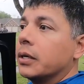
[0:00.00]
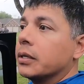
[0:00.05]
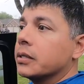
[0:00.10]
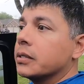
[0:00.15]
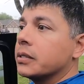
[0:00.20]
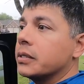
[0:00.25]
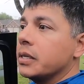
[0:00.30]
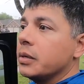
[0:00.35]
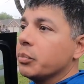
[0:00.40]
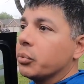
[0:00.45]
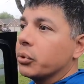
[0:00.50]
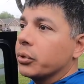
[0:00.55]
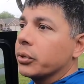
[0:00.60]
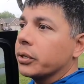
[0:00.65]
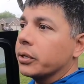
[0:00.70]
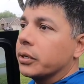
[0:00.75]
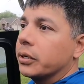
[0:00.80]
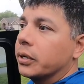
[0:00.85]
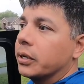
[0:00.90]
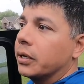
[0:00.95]

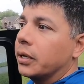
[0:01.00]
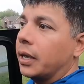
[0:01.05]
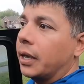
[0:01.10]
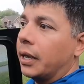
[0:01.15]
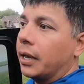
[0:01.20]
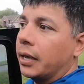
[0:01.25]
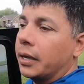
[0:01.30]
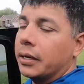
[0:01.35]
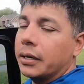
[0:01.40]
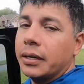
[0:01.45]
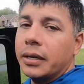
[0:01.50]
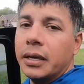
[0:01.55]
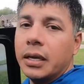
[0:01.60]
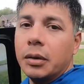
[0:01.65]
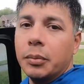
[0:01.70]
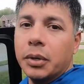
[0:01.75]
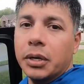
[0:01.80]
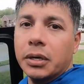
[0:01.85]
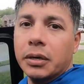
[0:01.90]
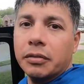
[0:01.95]
Seabrook and
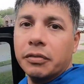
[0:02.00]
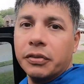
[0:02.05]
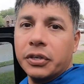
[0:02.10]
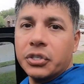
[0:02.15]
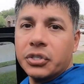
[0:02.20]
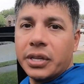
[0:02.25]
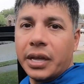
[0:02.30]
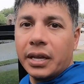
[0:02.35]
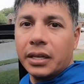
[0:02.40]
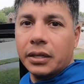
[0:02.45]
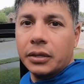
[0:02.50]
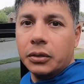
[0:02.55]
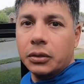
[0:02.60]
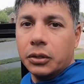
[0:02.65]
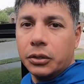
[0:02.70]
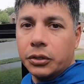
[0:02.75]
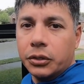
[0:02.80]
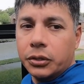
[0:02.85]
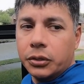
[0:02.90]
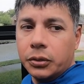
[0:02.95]
Kemah, fish that little
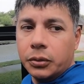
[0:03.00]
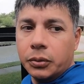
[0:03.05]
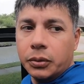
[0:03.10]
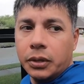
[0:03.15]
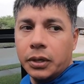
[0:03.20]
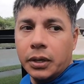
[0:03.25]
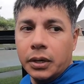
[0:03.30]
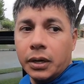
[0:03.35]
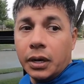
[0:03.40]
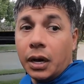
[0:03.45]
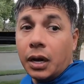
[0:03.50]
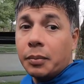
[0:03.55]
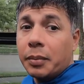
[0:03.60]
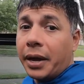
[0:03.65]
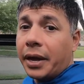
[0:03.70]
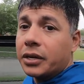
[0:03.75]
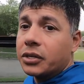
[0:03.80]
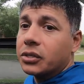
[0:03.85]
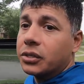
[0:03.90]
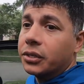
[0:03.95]
lagoon. I'm
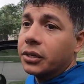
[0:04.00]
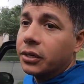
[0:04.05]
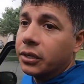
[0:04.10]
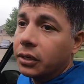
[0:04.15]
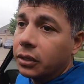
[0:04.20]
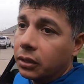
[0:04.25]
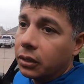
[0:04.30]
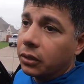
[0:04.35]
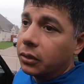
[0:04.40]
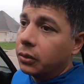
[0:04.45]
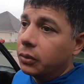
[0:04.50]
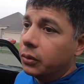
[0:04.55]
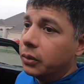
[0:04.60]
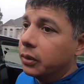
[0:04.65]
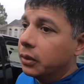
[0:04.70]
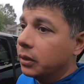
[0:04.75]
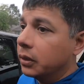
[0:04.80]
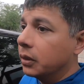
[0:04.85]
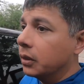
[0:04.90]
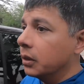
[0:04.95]
actually going to load